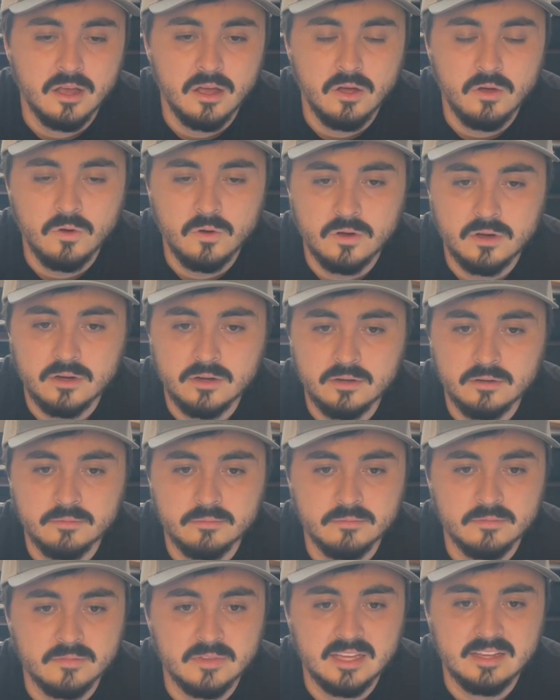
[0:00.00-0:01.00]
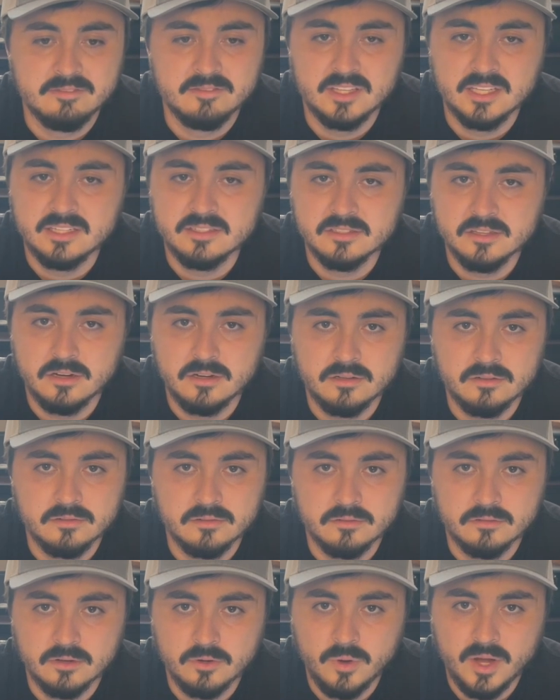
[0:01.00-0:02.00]
or if things aren't
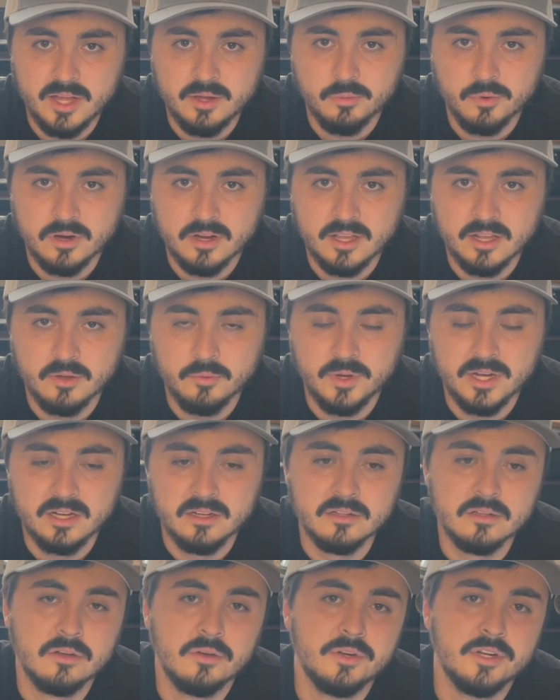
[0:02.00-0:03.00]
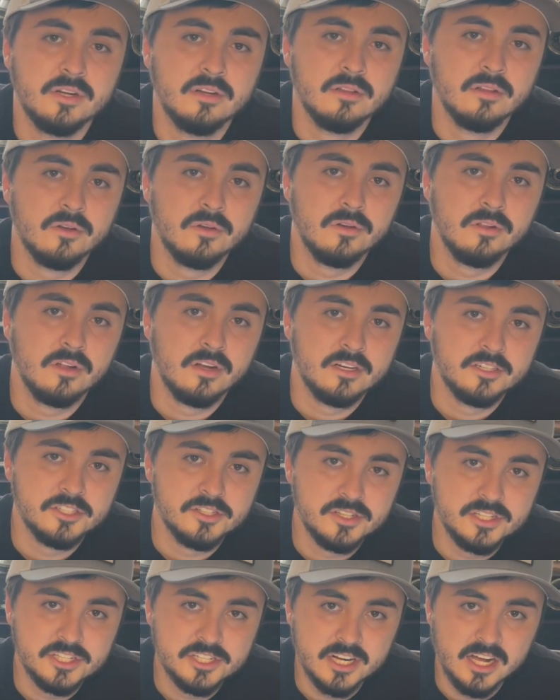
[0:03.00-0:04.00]
quite working well, go to your local
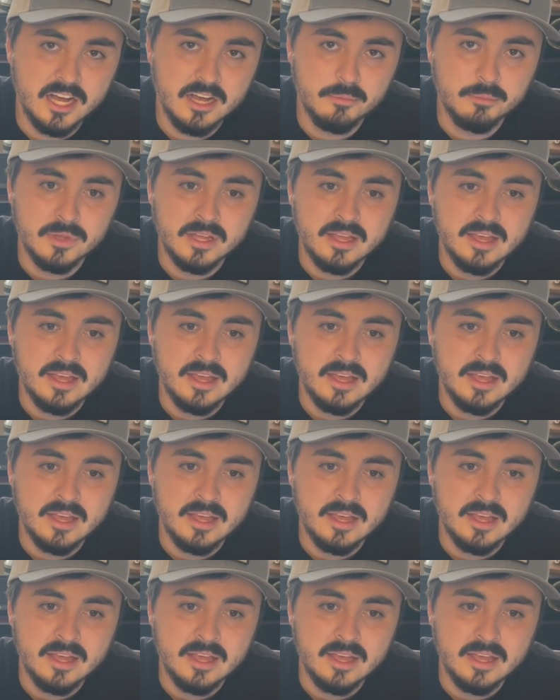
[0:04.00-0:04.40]
archery shop